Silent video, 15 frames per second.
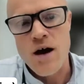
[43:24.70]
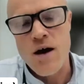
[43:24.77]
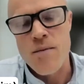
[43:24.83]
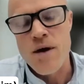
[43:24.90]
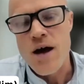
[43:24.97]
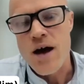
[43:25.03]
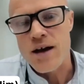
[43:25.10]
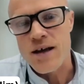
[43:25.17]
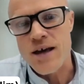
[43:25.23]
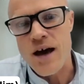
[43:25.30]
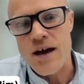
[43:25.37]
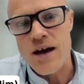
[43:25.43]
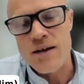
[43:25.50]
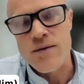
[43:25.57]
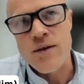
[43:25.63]
And
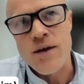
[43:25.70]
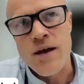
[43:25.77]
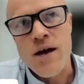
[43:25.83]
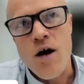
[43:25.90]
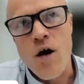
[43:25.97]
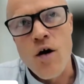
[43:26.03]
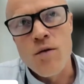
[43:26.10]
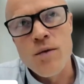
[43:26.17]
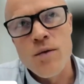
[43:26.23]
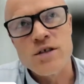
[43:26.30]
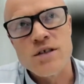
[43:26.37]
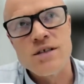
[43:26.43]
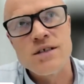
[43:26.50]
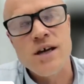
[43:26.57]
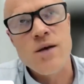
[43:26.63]
again, almost in
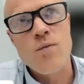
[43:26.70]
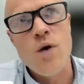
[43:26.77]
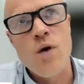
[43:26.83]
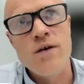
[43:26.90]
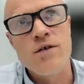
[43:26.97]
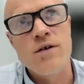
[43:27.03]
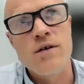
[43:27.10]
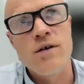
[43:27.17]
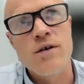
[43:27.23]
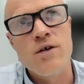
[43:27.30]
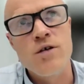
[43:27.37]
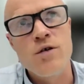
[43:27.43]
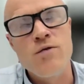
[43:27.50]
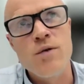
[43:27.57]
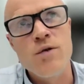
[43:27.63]
the same way that
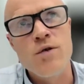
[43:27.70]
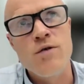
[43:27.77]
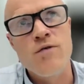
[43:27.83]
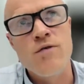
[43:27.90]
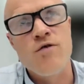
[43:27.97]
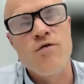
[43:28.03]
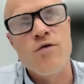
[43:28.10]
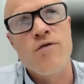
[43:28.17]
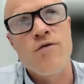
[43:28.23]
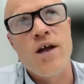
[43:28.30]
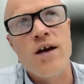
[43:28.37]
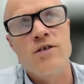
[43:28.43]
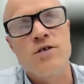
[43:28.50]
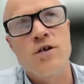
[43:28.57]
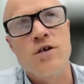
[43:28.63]
you'd
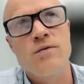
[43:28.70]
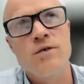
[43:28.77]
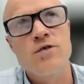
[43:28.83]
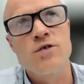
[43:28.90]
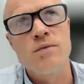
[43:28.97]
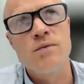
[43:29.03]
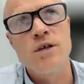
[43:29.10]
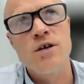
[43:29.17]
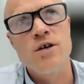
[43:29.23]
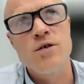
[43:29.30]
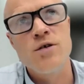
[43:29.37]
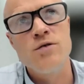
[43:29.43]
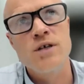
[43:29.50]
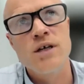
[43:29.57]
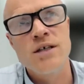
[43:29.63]
reflect on somebody
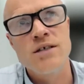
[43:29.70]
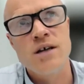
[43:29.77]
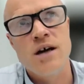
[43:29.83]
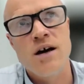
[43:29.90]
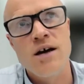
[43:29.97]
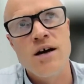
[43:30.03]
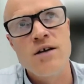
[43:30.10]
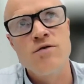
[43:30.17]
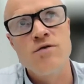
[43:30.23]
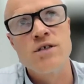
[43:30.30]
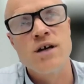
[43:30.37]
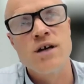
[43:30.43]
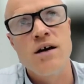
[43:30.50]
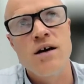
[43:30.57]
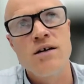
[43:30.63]
who's entirely
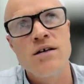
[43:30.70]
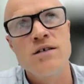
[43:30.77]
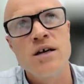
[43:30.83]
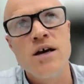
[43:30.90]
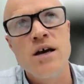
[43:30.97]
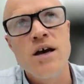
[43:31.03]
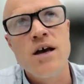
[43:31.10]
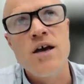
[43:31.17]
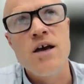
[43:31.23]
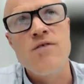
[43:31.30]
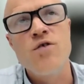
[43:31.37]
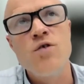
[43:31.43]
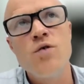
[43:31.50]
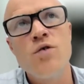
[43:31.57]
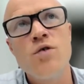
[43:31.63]
retired. If
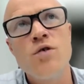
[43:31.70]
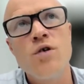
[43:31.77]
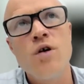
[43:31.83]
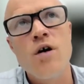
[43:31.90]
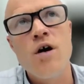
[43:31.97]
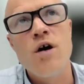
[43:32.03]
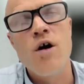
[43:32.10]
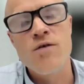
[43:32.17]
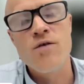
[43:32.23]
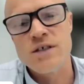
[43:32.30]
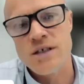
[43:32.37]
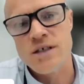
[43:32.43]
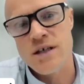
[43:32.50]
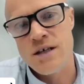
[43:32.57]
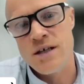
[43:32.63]
you're
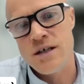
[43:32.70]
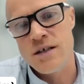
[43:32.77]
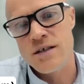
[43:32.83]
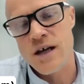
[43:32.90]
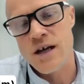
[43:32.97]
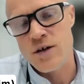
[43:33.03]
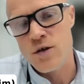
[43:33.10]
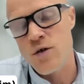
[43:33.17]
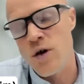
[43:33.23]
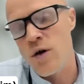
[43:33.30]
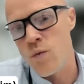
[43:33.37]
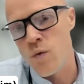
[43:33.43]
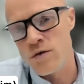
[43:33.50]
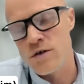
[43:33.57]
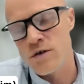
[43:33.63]
overseas and you
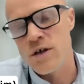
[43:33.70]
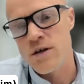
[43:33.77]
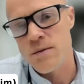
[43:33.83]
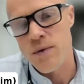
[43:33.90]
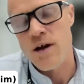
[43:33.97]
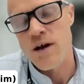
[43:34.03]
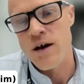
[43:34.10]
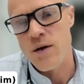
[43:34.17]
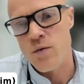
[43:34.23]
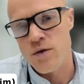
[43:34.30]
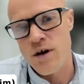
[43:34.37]
don't want to comply